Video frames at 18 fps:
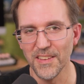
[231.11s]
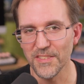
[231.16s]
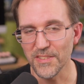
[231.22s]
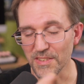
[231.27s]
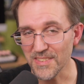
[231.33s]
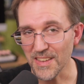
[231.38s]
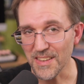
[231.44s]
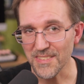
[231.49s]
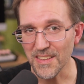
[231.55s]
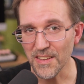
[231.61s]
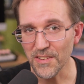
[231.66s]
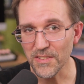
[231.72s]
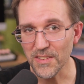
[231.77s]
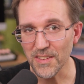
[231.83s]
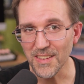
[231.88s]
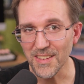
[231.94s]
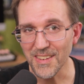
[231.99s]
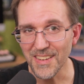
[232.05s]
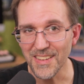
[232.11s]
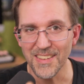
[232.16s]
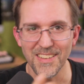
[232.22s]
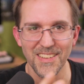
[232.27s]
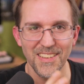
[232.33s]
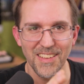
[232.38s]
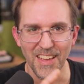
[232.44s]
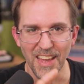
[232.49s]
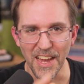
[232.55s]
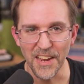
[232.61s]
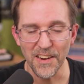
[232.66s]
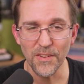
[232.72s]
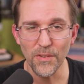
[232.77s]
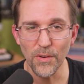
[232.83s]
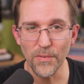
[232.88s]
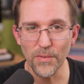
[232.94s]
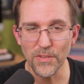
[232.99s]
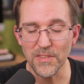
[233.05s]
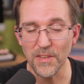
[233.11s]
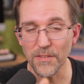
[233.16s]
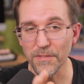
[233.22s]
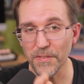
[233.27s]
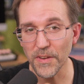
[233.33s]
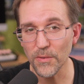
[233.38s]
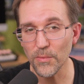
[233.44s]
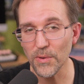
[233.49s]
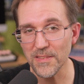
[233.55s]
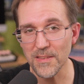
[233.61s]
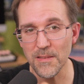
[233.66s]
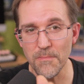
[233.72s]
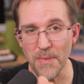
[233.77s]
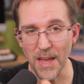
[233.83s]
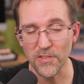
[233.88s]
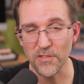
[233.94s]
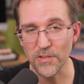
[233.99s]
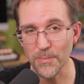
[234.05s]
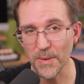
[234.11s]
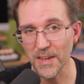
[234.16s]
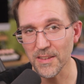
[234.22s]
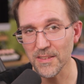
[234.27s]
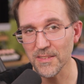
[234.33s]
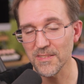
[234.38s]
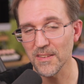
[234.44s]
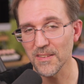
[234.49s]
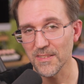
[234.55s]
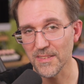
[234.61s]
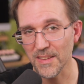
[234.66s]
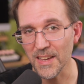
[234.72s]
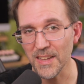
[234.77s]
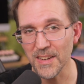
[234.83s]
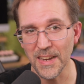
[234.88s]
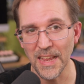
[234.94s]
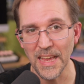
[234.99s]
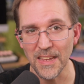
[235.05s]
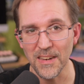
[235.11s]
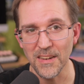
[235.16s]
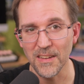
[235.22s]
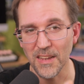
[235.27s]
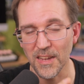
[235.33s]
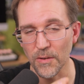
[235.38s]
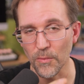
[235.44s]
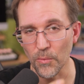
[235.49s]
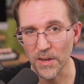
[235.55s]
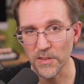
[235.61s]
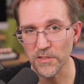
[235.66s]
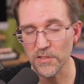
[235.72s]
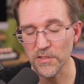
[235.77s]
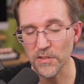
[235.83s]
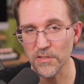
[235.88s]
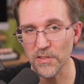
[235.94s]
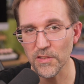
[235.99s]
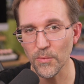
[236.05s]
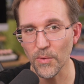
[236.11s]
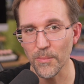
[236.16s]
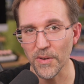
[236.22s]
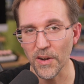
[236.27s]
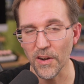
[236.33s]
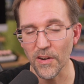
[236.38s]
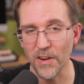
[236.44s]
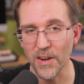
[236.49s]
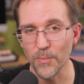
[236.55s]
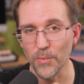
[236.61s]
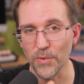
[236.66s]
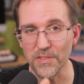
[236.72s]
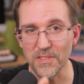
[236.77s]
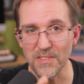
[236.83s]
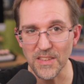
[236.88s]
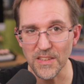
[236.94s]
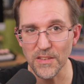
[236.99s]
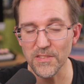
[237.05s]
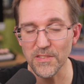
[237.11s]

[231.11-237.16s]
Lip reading: So does that sound good? Head on over to fundraisingmasterminds.net and register to the webinar, and we'll see you